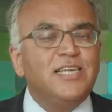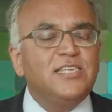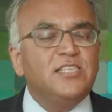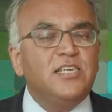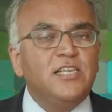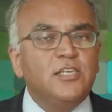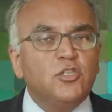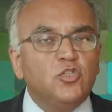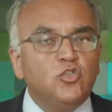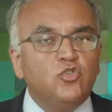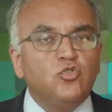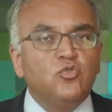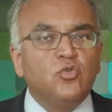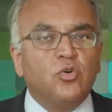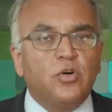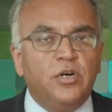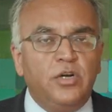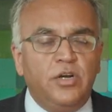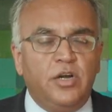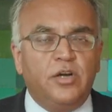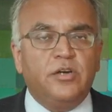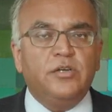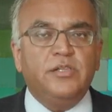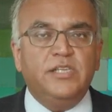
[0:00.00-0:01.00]
That's an
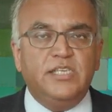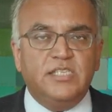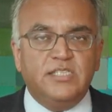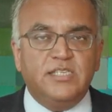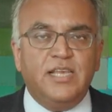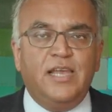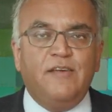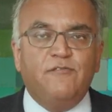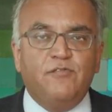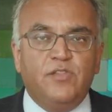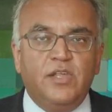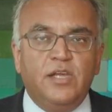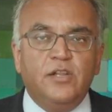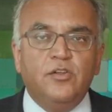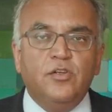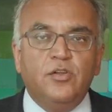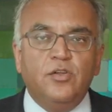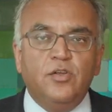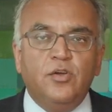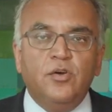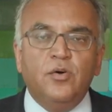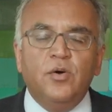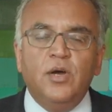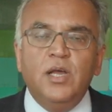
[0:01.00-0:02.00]
extraordinarily safe thing to
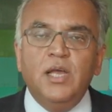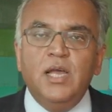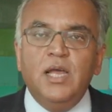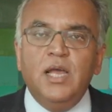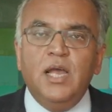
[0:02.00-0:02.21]
do.